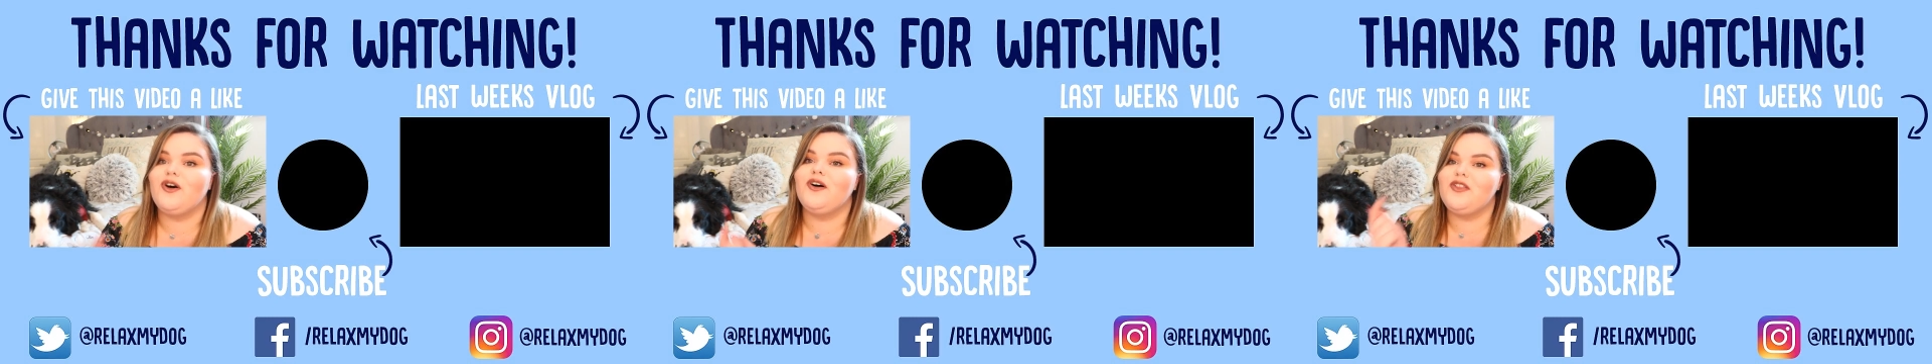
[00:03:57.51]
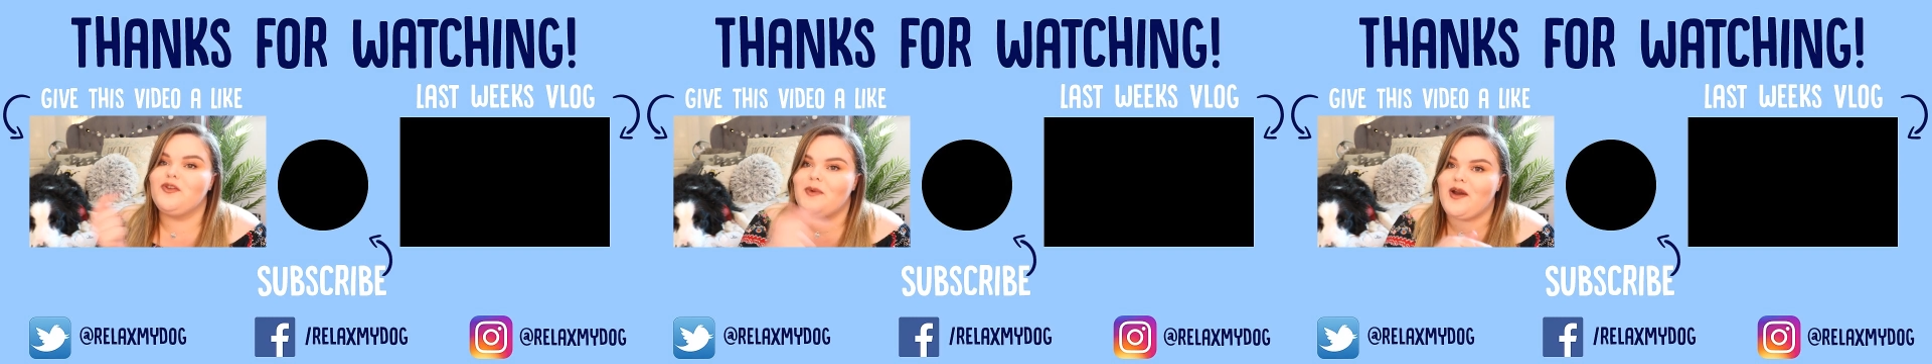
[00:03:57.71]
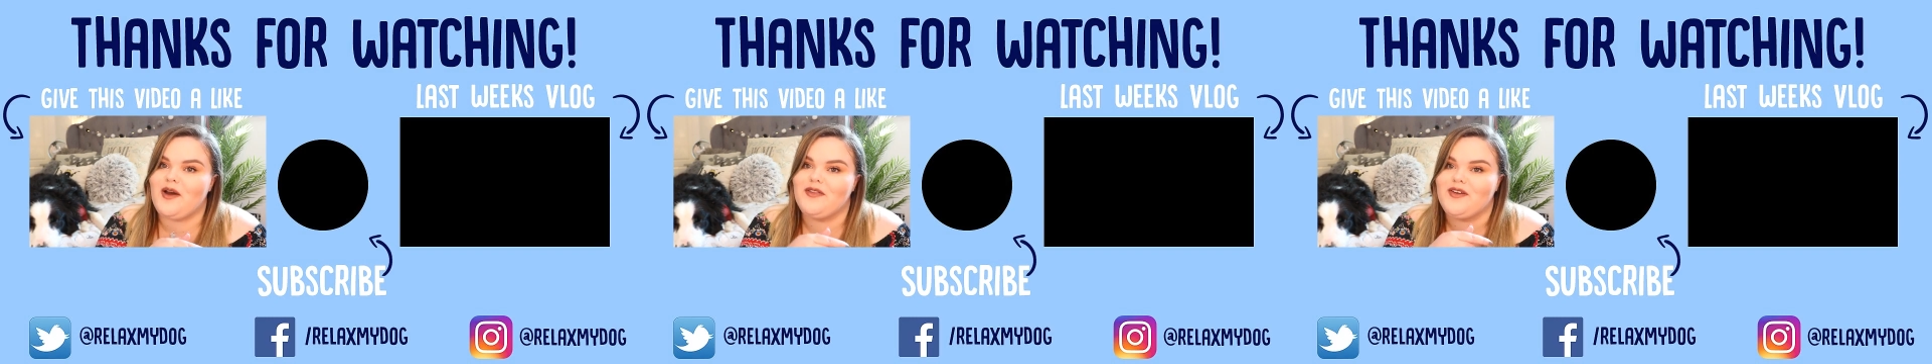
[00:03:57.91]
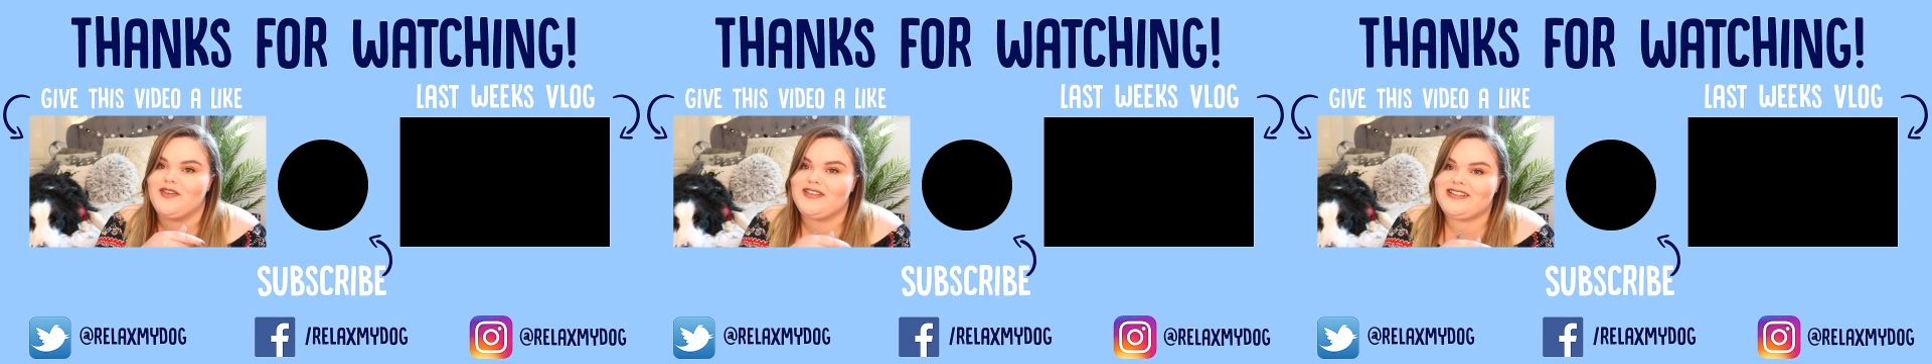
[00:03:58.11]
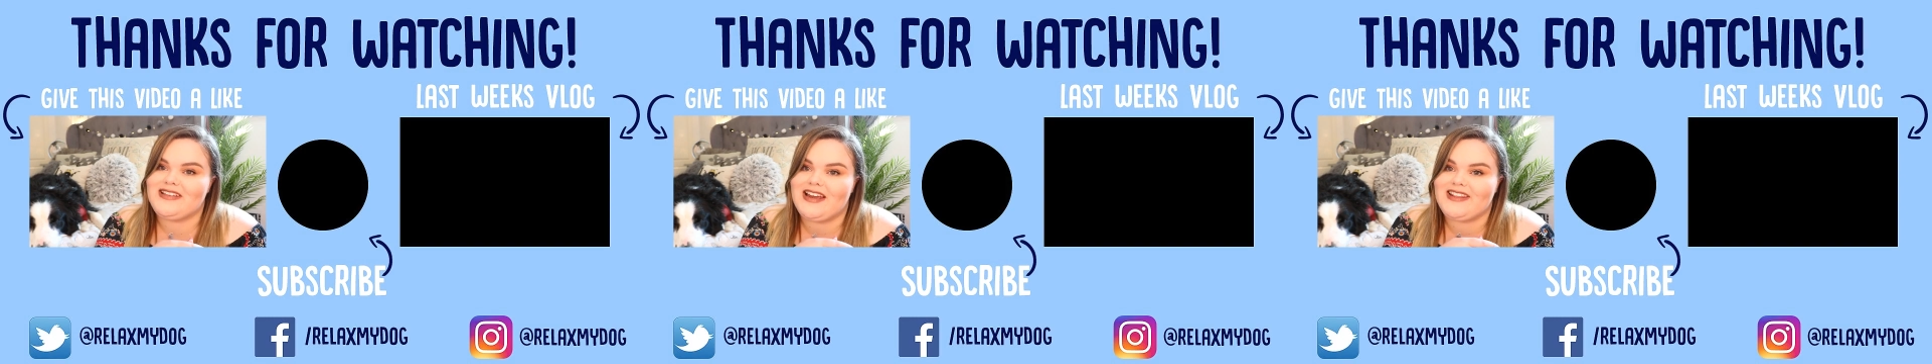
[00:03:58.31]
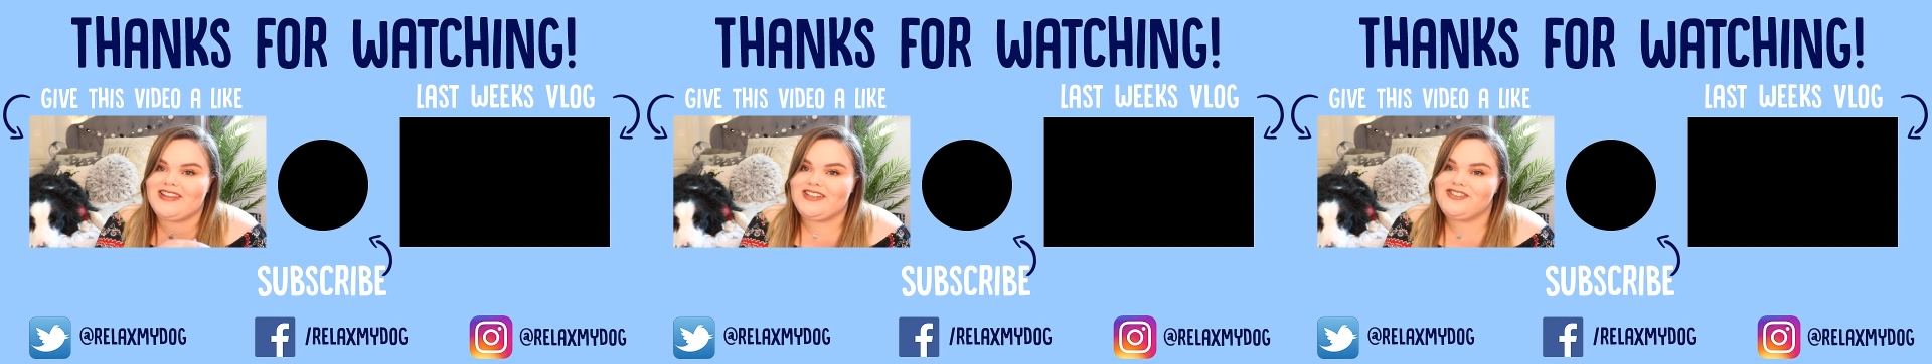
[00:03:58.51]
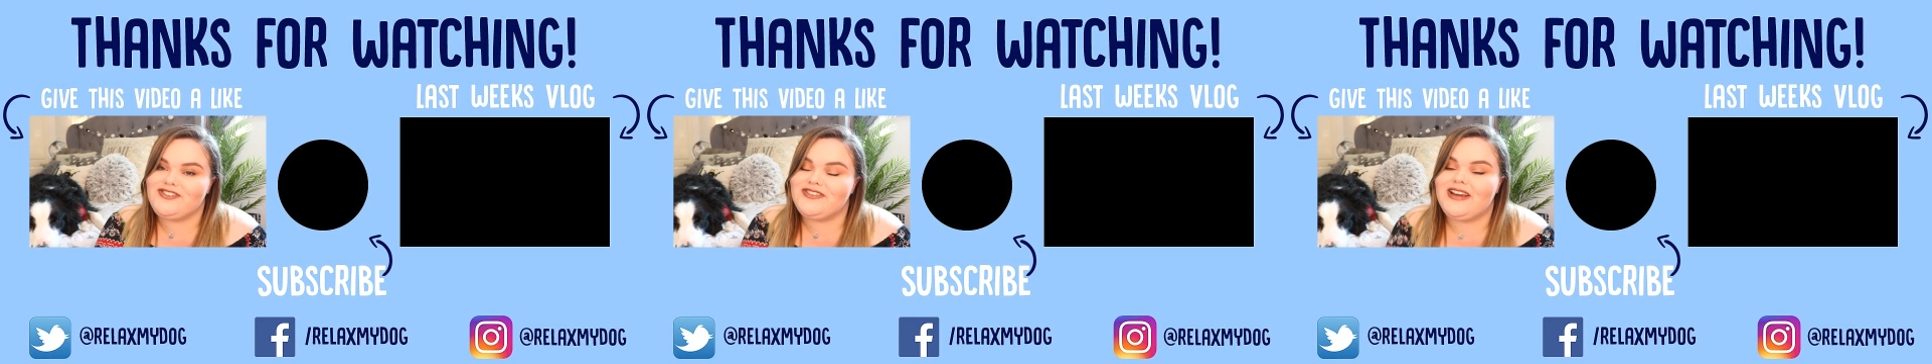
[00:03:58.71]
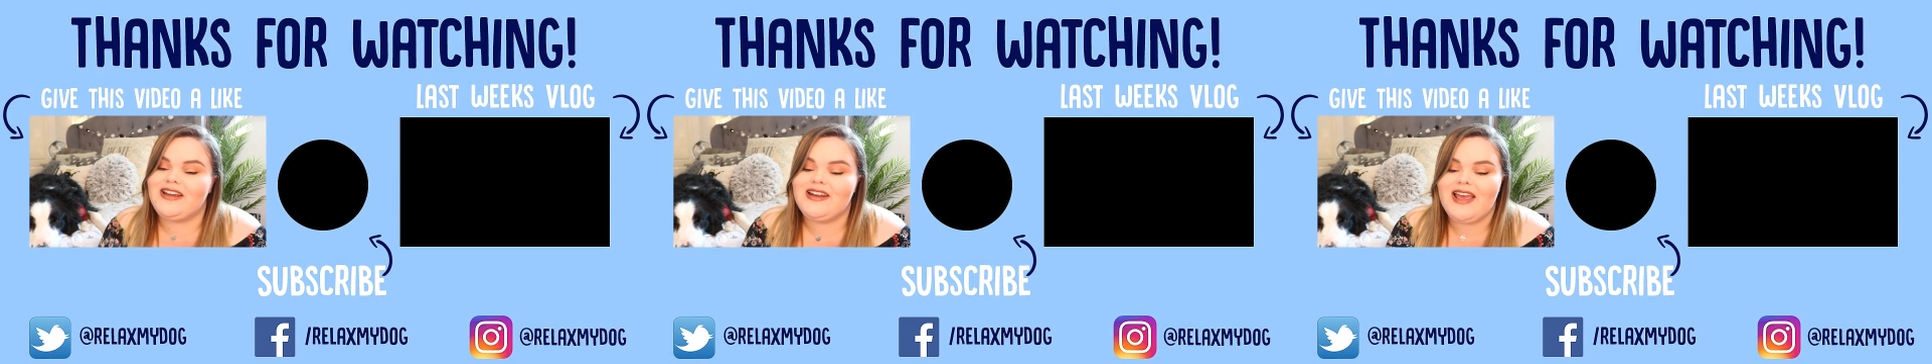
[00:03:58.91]
all the way on the other side of the
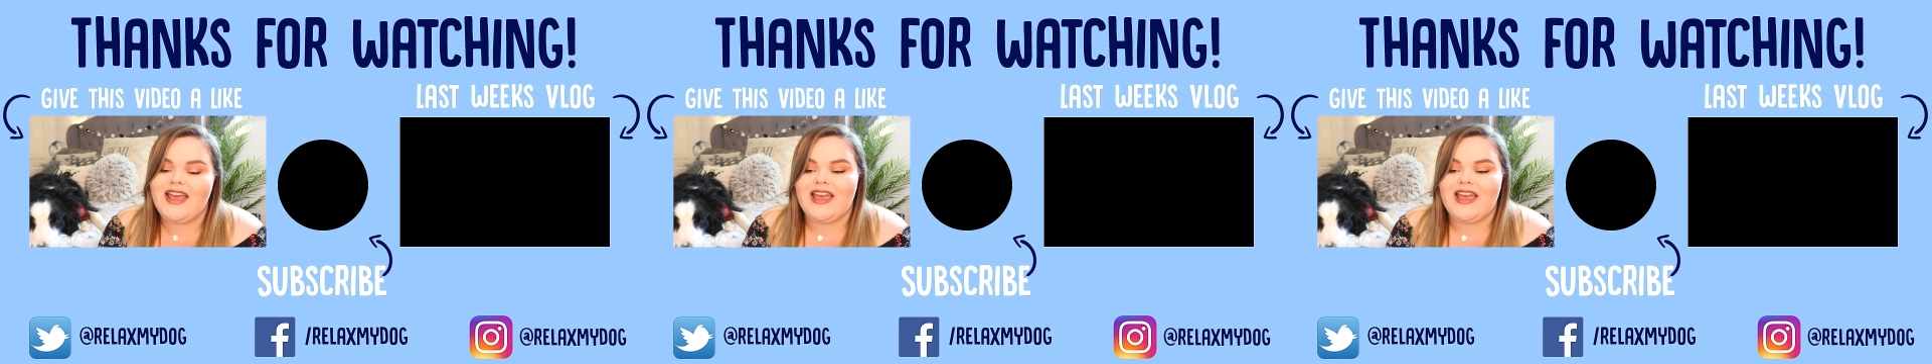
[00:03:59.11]
screen